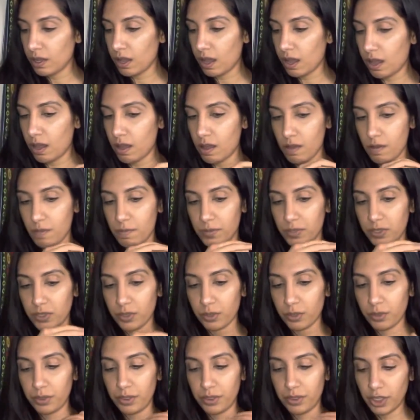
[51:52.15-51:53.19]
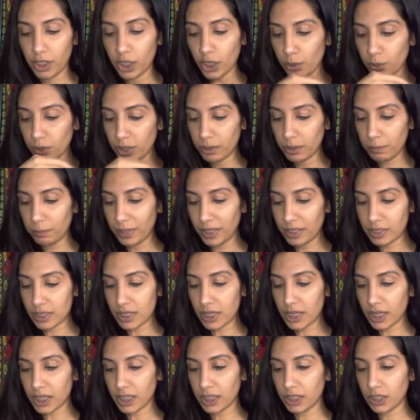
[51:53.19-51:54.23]
Um, so you could be
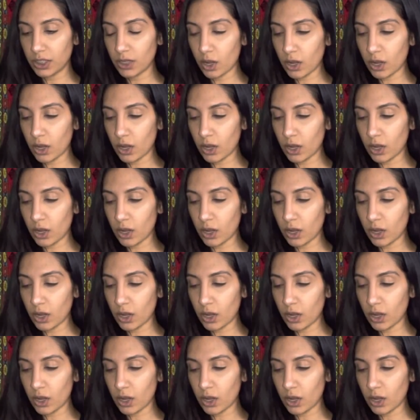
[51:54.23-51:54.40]
sitting in an